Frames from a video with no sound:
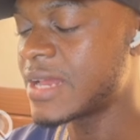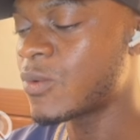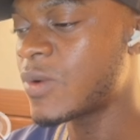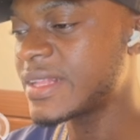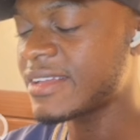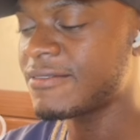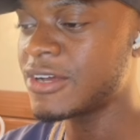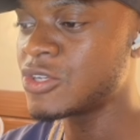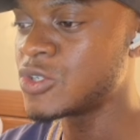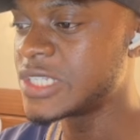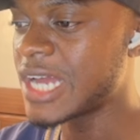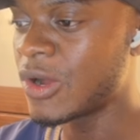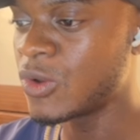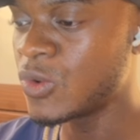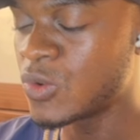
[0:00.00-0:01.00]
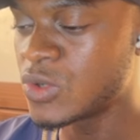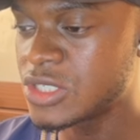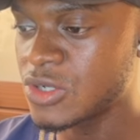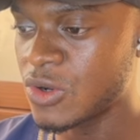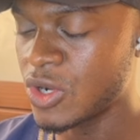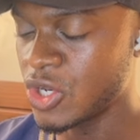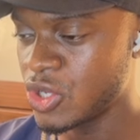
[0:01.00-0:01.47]
Whatever you download
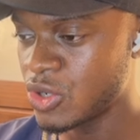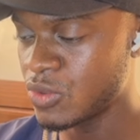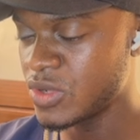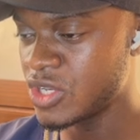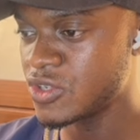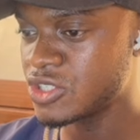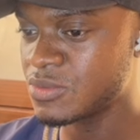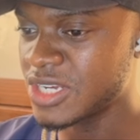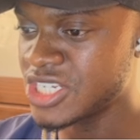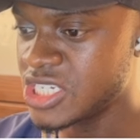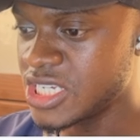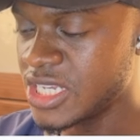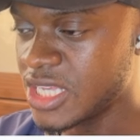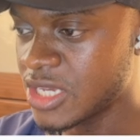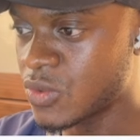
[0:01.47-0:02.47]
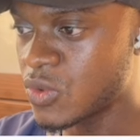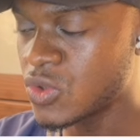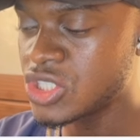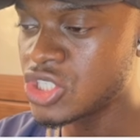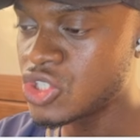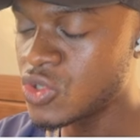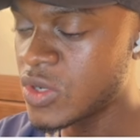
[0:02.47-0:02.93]
on your Windows machine, it goes
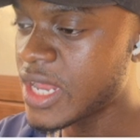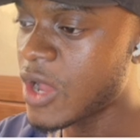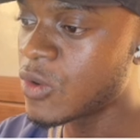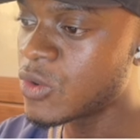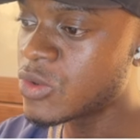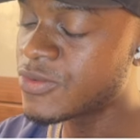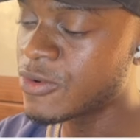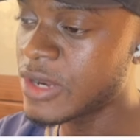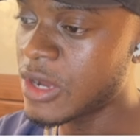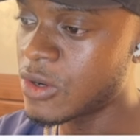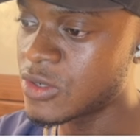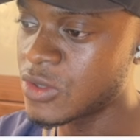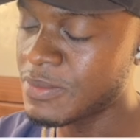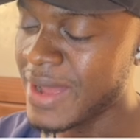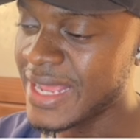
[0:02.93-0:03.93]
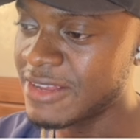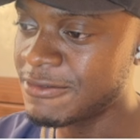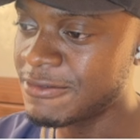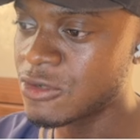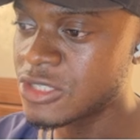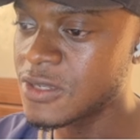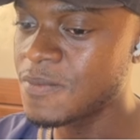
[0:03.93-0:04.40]
into your download folder by
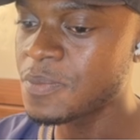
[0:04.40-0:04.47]
default,